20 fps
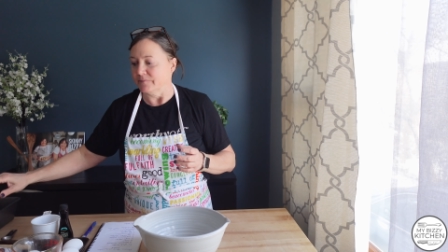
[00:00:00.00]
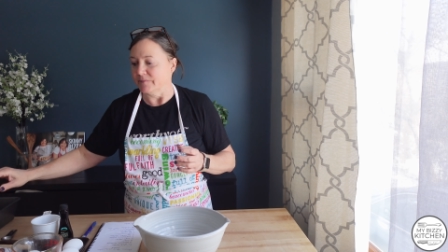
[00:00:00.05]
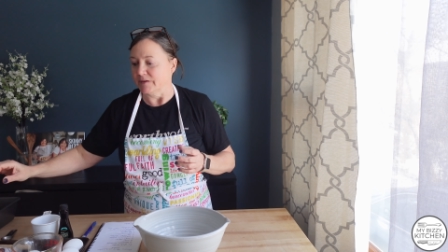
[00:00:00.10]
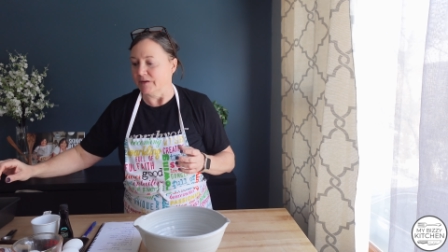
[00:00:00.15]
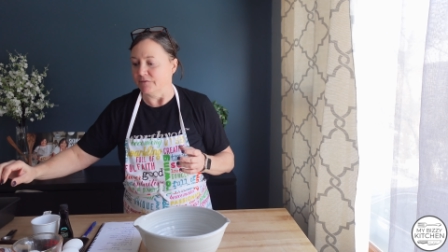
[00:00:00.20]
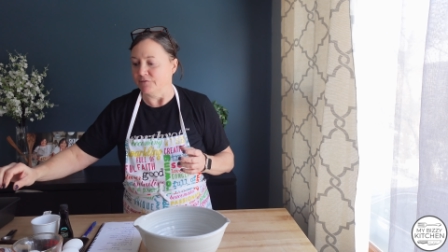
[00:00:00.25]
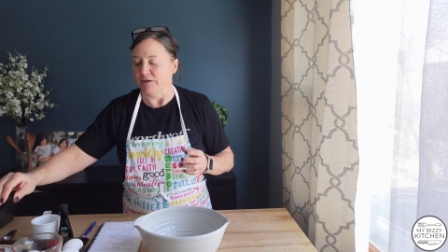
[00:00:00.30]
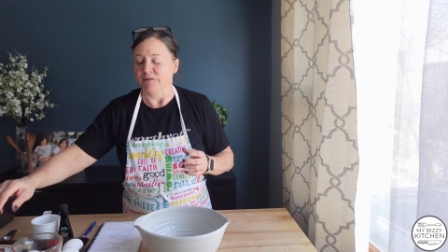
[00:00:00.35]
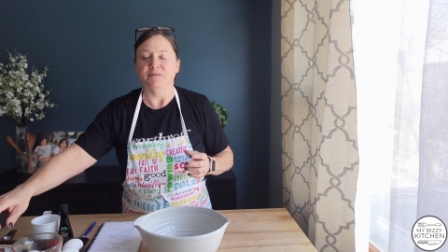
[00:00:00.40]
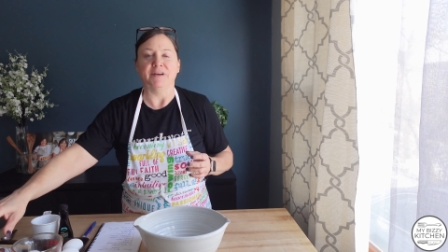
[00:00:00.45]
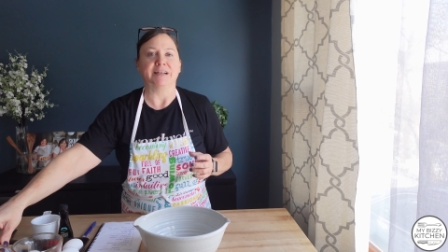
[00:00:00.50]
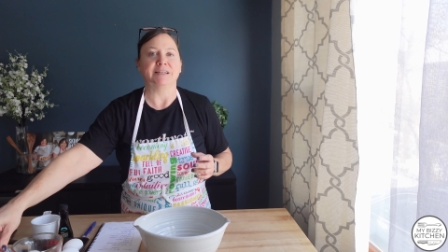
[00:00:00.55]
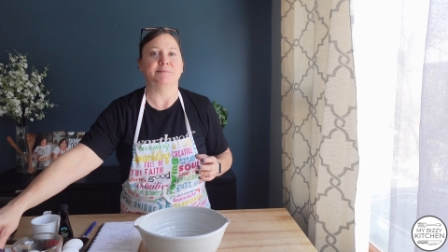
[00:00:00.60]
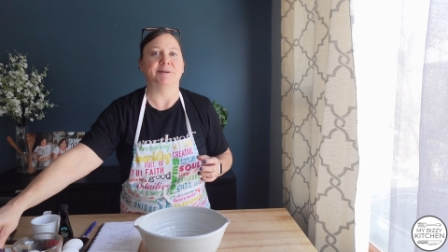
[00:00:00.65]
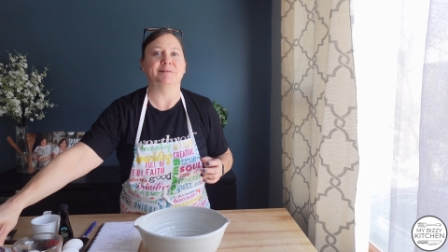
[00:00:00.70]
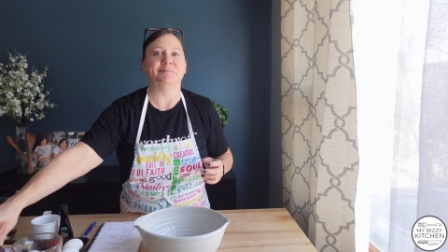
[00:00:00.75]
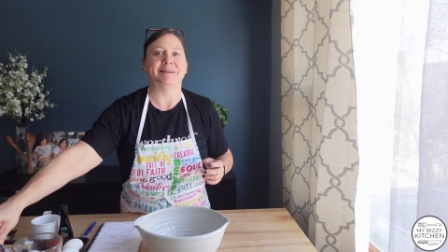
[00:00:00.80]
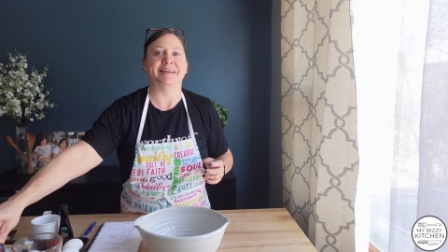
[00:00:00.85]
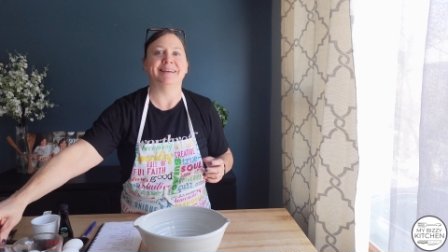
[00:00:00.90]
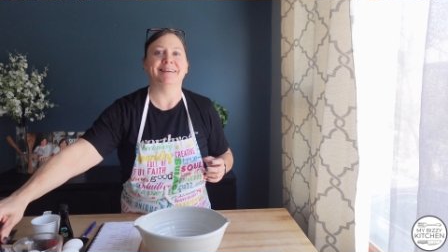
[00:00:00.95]
fun fact
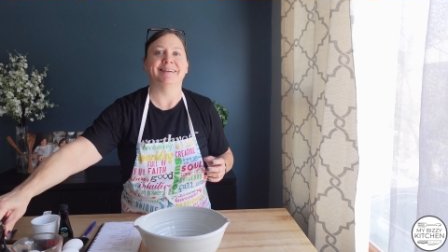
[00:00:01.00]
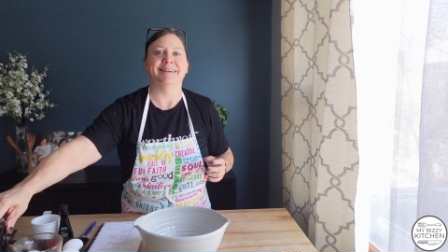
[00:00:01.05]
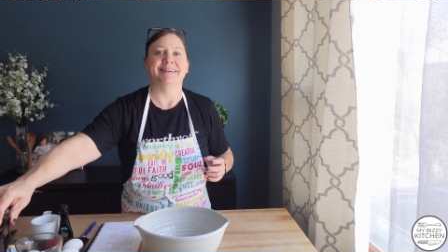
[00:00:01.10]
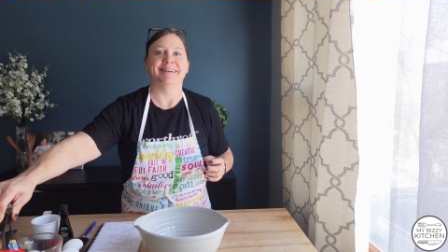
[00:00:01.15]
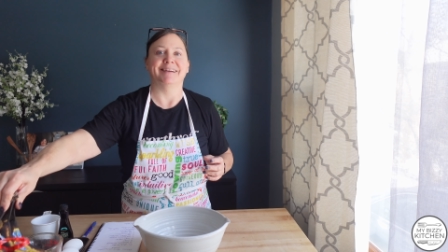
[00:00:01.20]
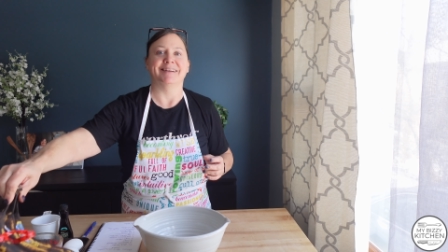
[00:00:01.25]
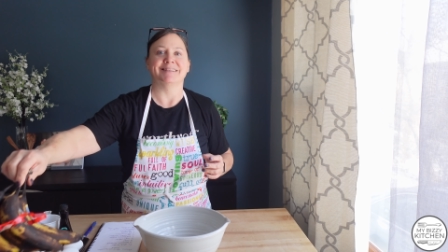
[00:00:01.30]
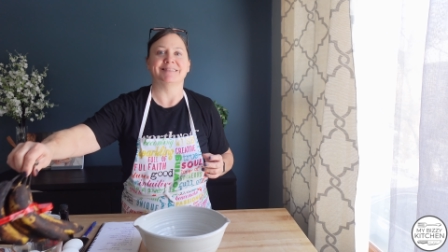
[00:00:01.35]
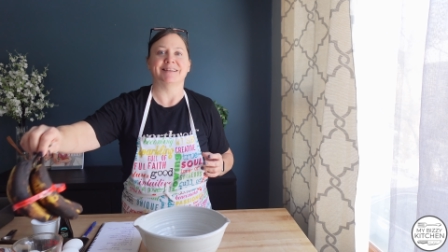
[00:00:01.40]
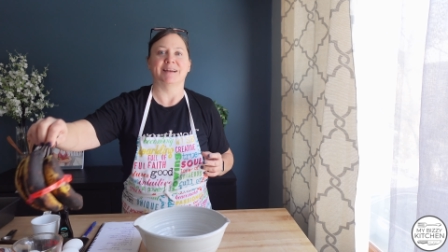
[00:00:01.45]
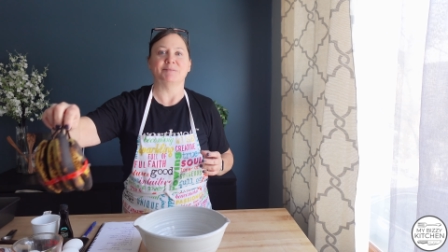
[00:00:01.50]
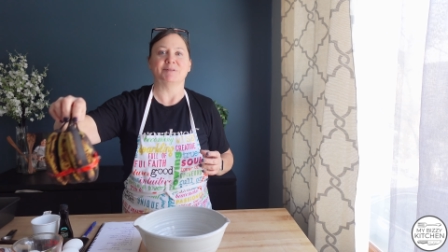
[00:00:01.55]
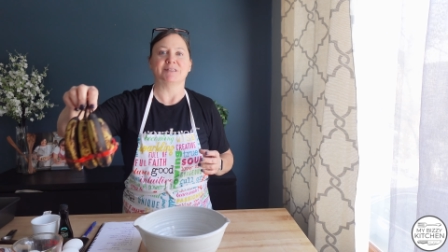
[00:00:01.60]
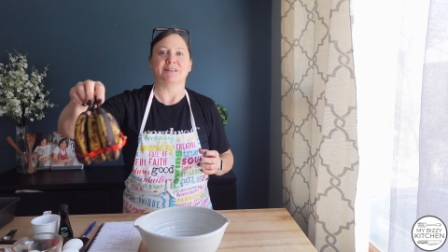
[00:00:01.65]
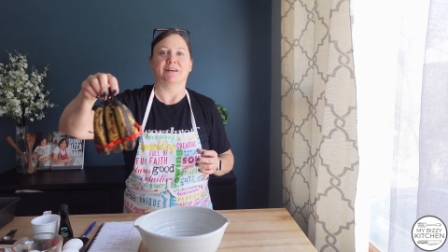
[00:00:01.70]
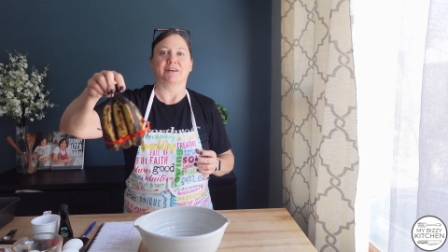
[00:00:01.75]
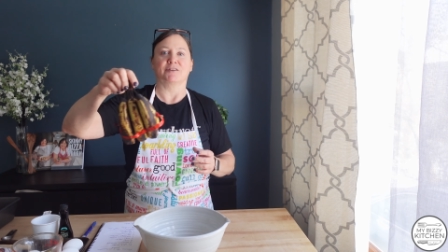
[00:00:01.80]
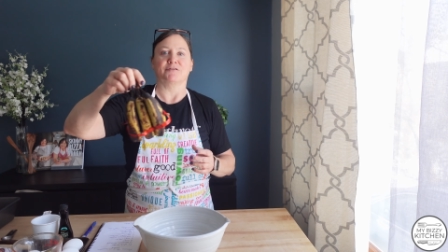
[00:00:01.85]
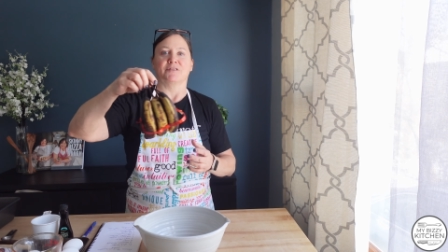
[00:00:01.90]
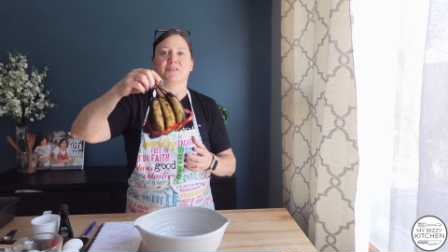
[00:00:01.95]
about me is I'm a
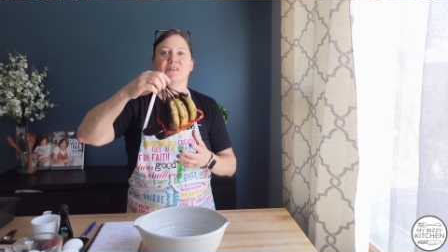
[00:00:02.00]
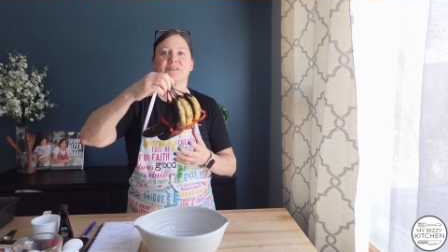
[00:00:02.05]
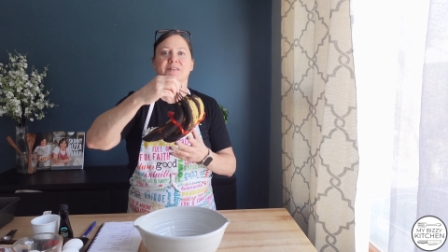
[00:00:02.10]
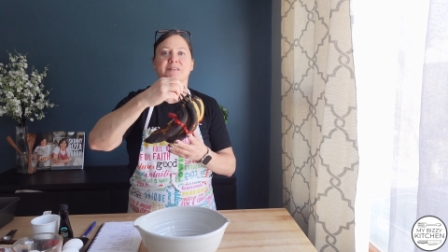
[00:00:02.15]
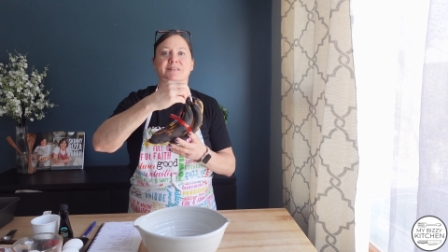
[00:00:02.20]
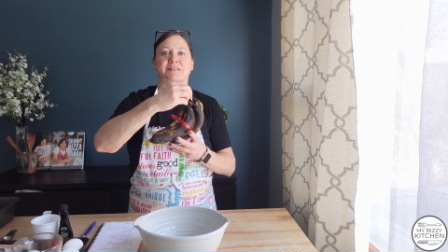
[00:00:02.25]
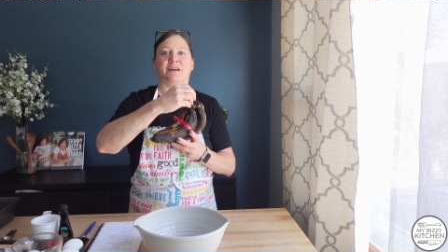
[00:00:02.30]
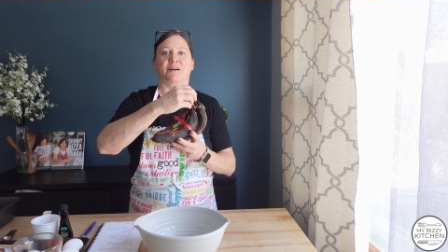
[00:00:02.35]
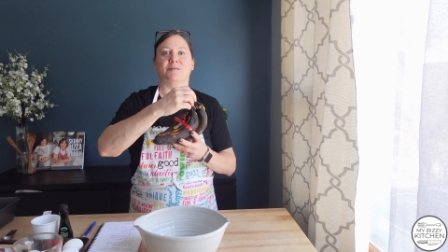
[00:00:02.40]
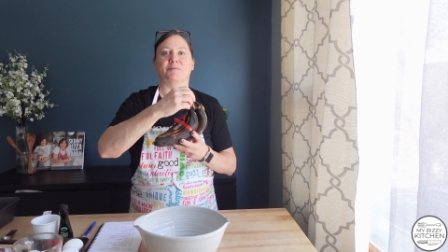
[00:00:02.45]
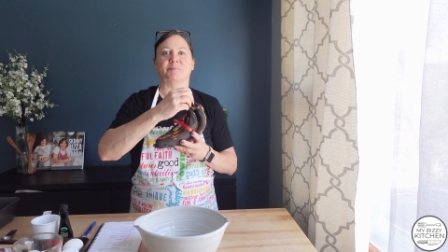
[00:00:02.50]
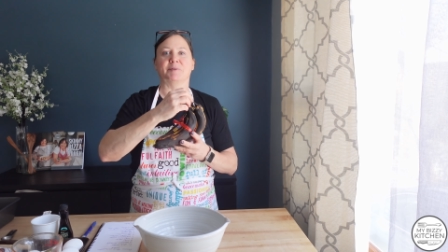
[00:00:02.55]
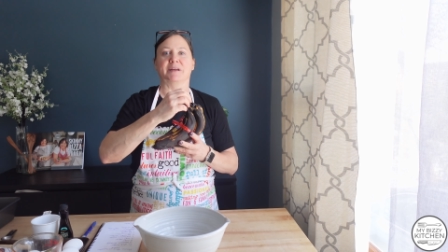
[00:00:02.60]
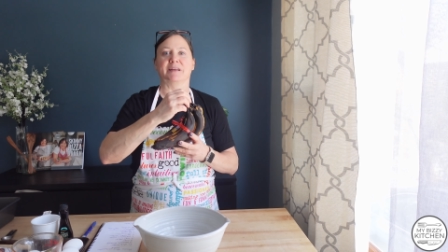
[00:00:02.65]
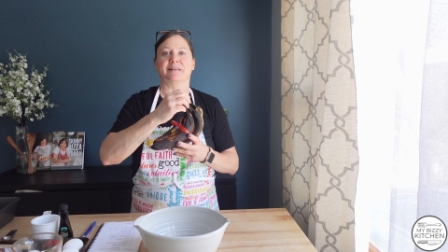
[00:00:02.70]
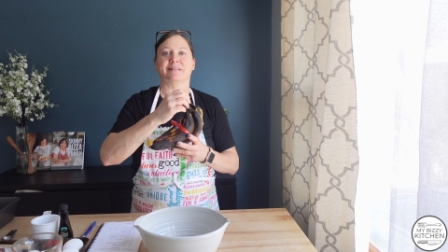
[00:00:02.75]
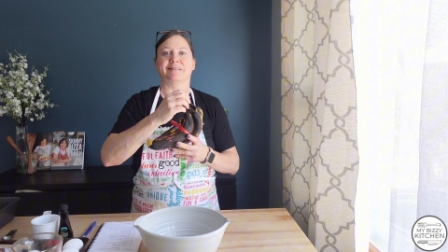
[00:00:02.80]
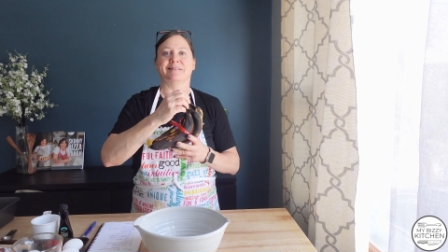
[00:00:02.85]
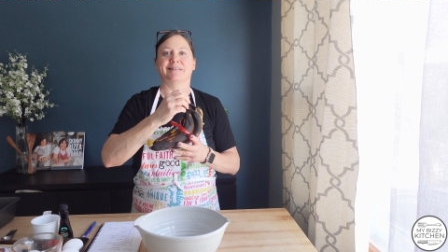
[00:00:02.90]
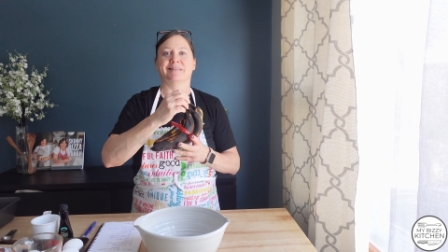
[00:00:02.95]
sucker for the discount
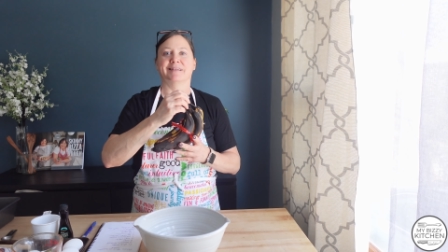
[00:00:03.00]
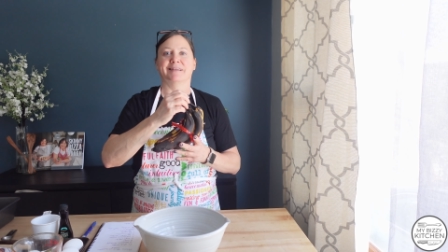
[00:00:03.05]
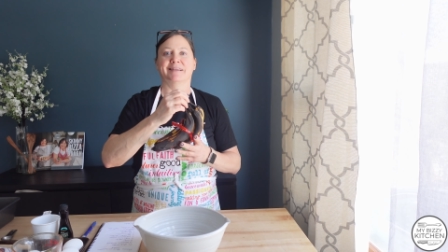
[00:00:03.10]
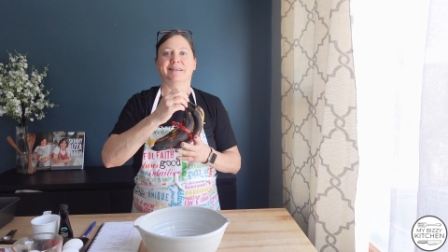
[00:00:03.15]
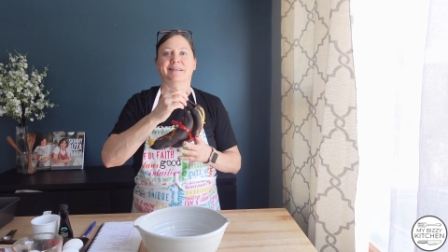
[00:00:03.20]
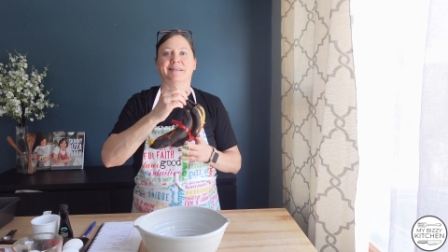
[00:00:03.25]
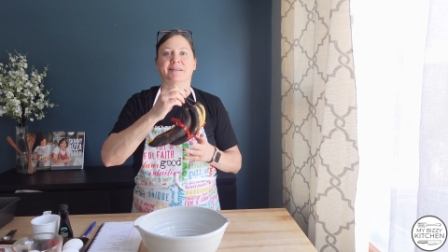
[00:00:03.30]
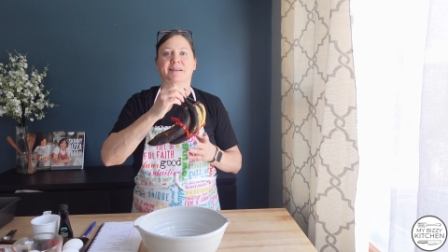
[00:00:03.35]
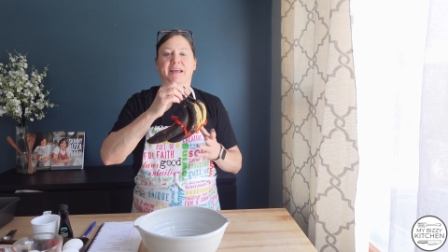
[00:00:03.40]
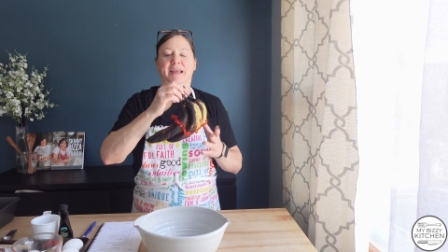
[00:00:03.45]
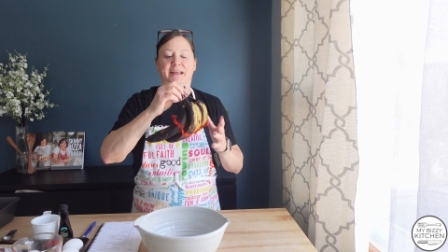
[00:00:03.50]
bin.